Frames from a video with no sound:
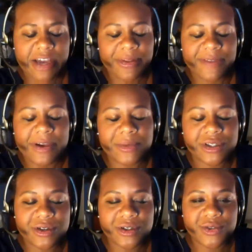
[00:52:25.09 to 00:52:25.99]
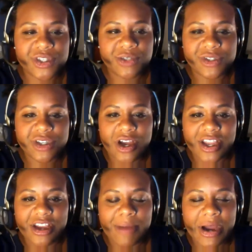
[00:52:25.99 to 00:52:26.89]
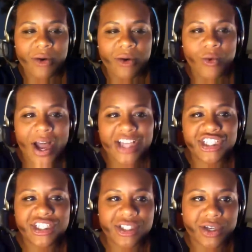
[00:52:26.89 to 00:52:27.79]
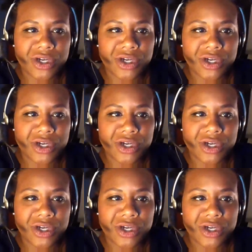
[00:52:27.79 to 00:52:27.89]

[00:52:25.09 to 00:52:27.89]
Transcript: couple of episodes where she was talking about why she